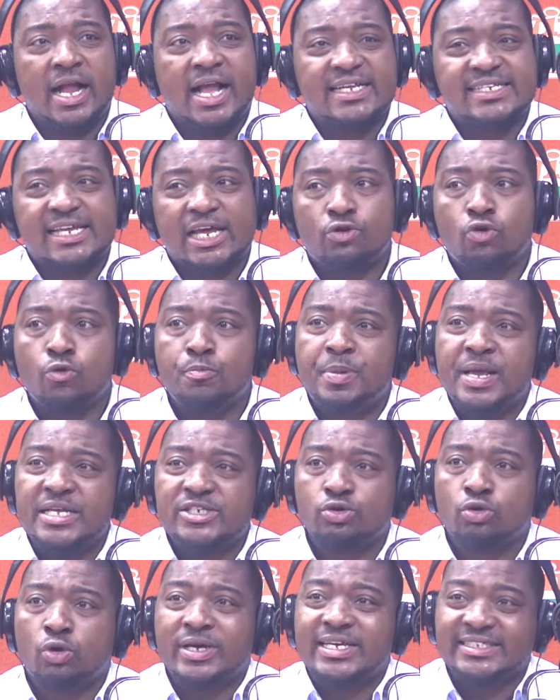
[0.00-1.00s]
say do
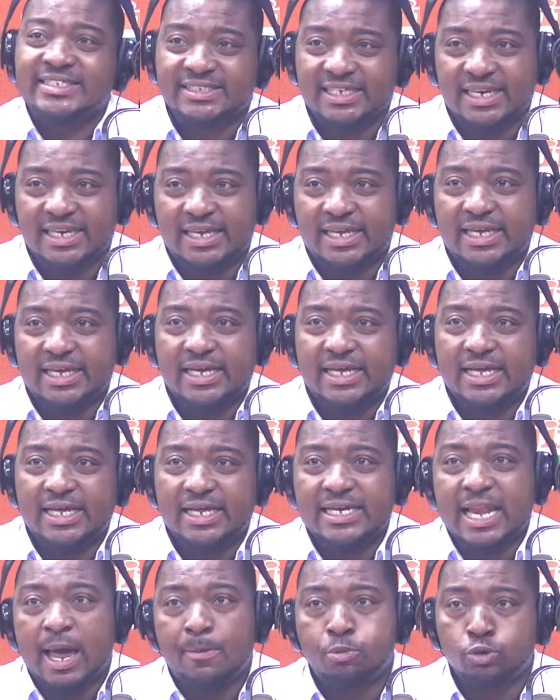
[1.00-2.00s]
Bezo or Italy.
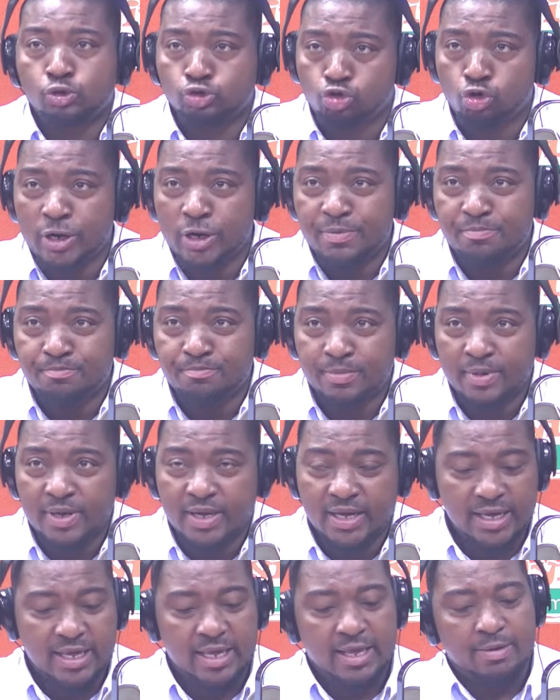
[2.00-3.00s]
Na post chronim.
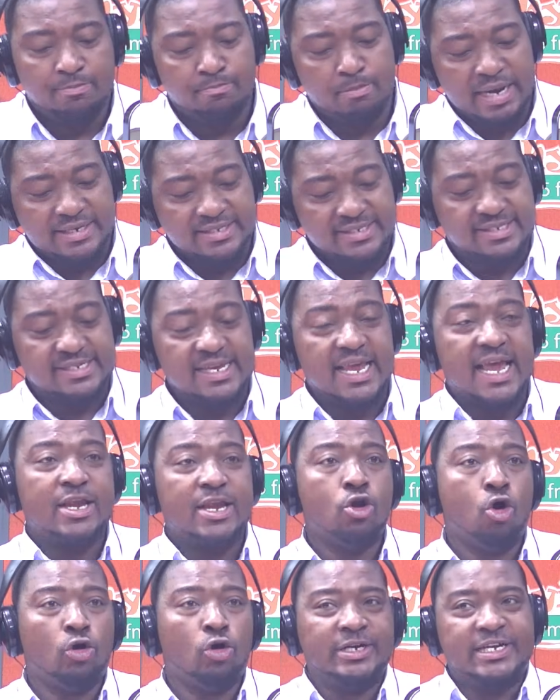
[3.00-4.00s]
But you
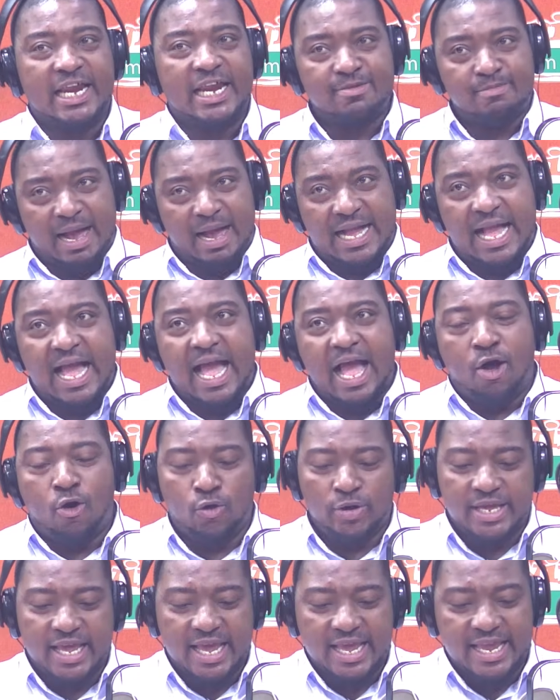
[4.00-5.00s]
see or Denmark
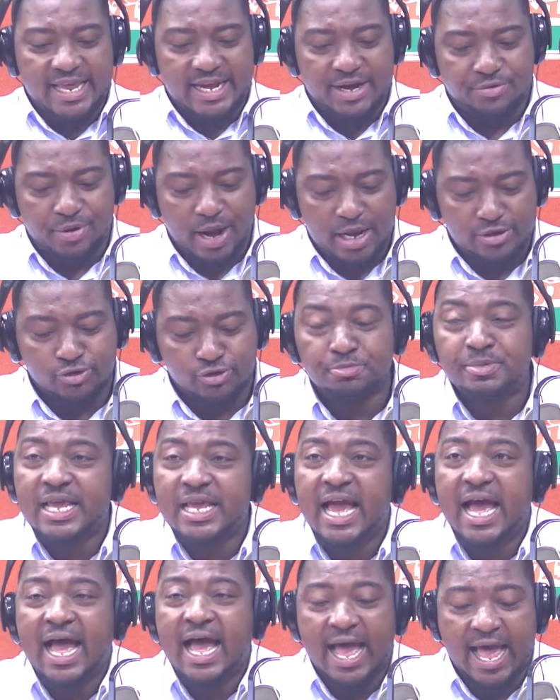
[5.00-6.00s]
or and around to be
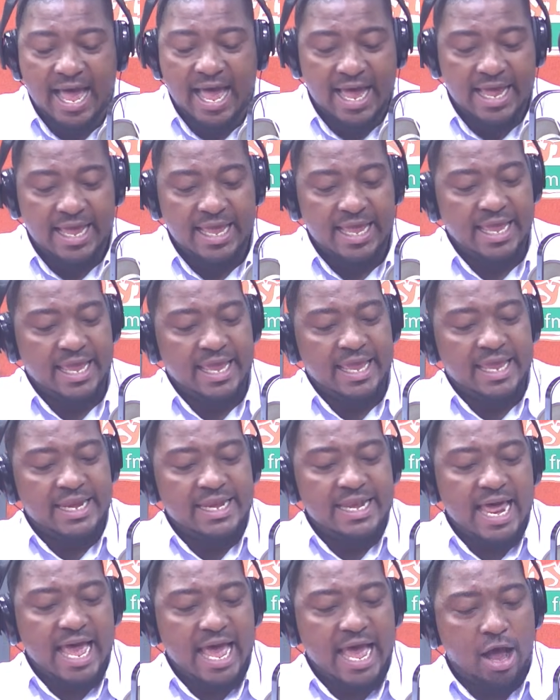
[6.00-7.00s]
na
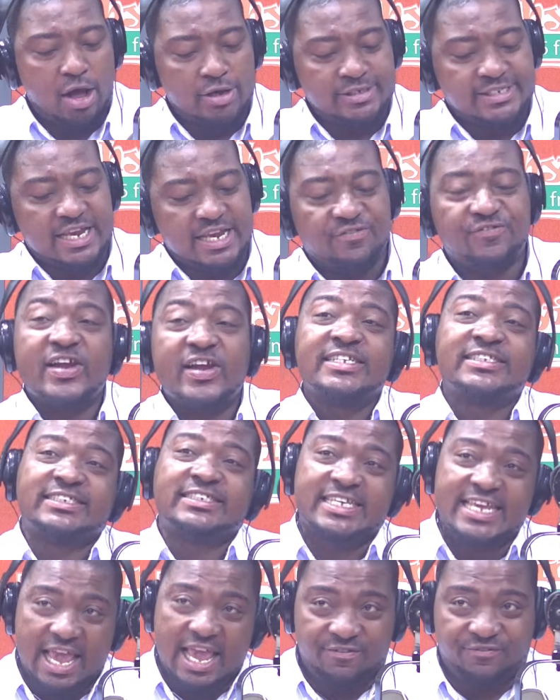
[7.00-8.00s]
I see a friend
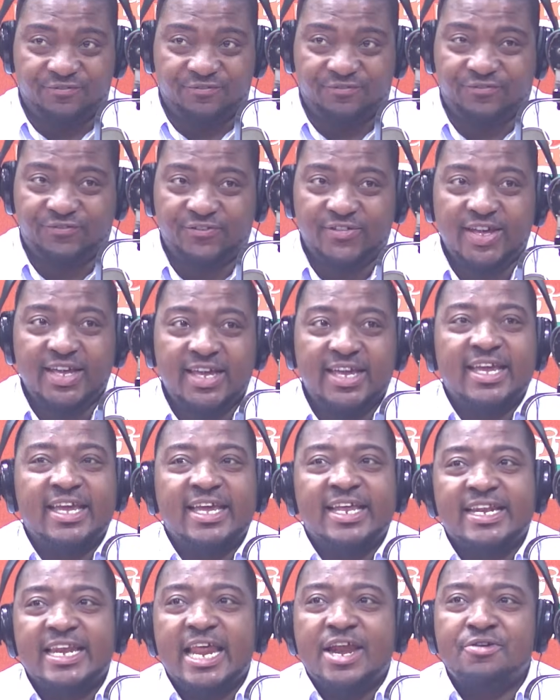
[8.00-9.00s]
TF.
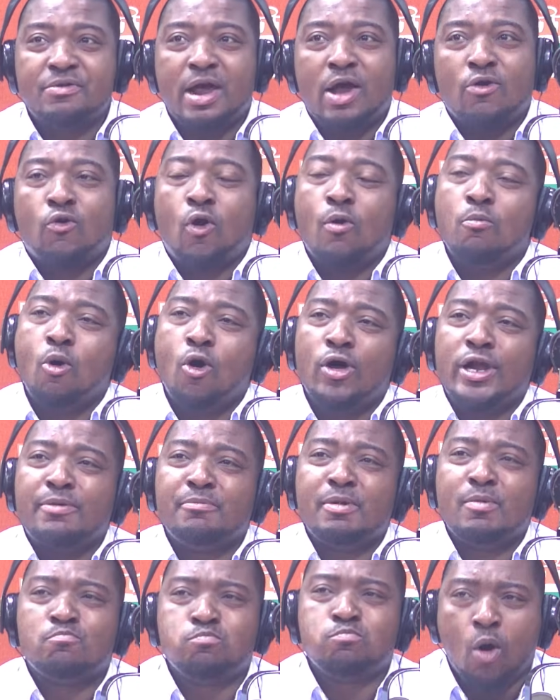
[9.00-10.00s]
Then now come on
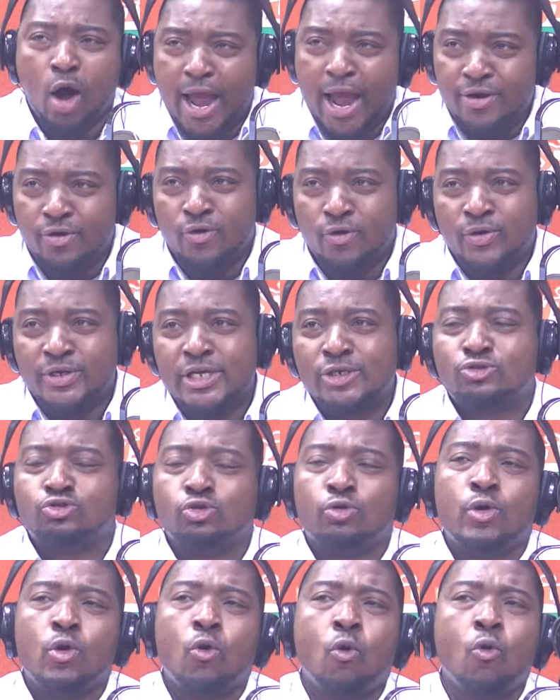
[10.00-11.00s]
me boy no you
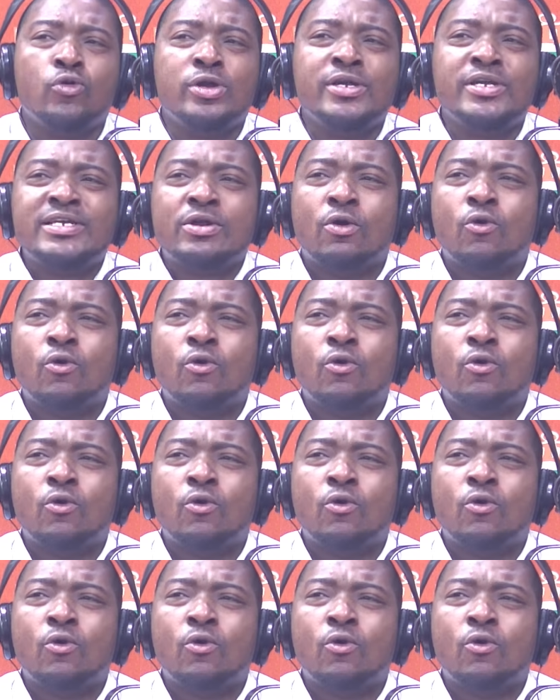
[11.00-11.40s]
show you on